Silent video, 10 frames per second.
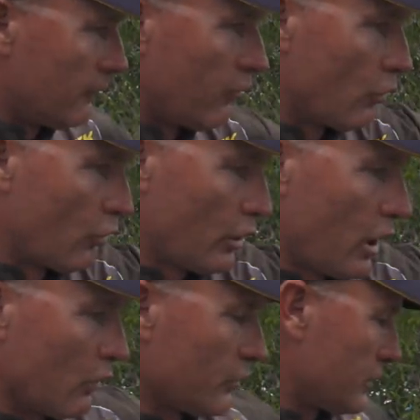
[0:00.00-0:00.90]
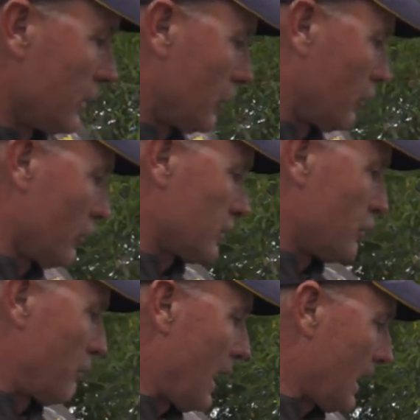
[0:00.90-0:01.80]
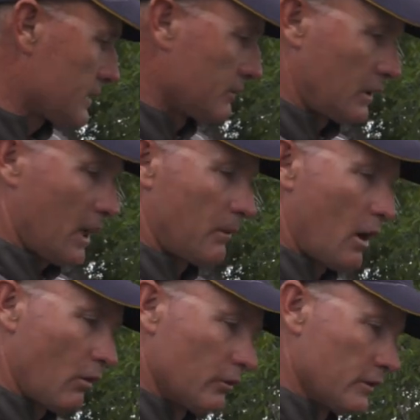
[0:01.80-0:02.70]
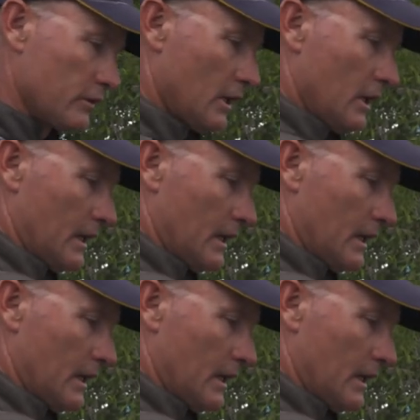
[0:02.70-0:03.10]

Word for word: Four rod holders across the back, some cup holders,